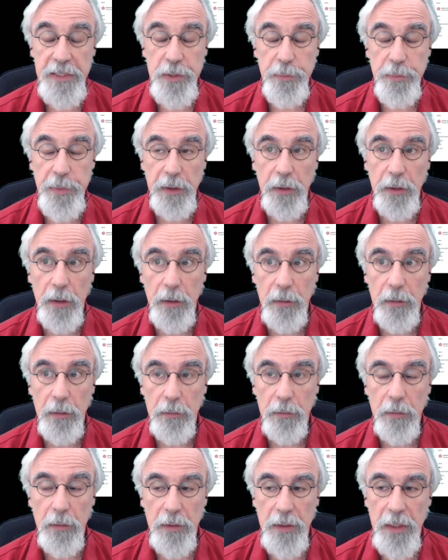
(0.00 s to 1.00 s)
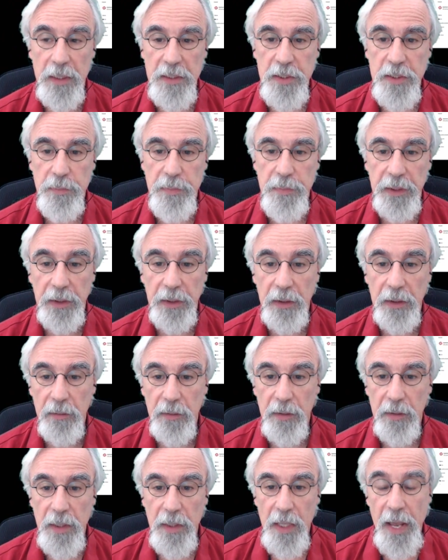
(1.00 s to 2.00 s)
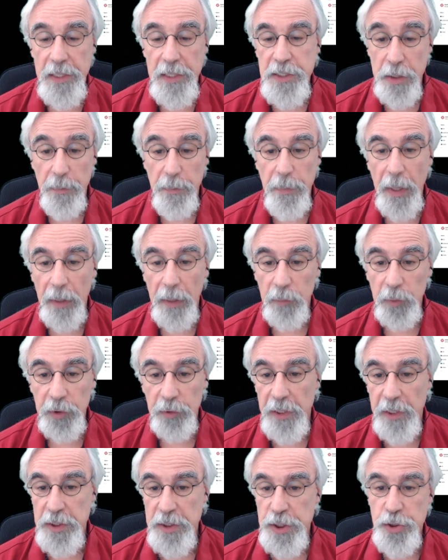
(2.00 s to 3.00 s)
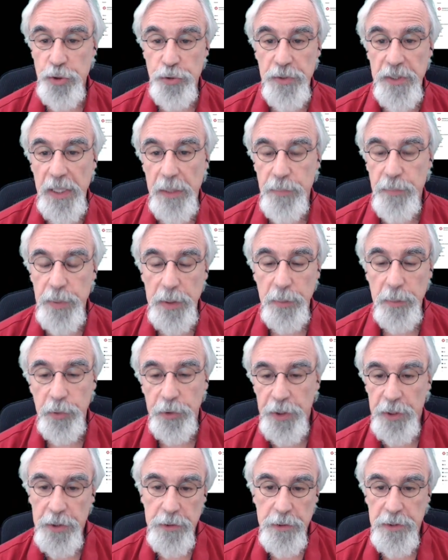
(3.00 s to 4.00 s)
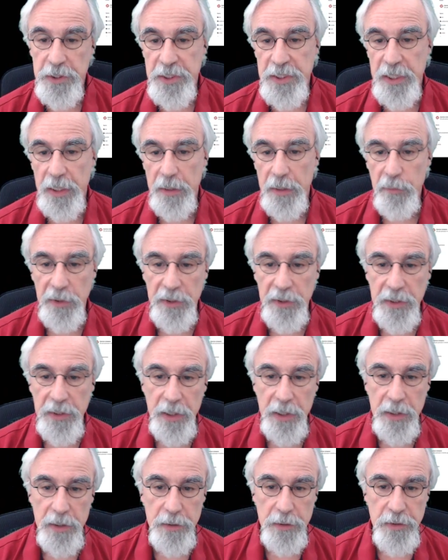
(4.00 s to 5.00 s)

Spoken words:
And is it a public registry that people can use the same way they use Docker Hub or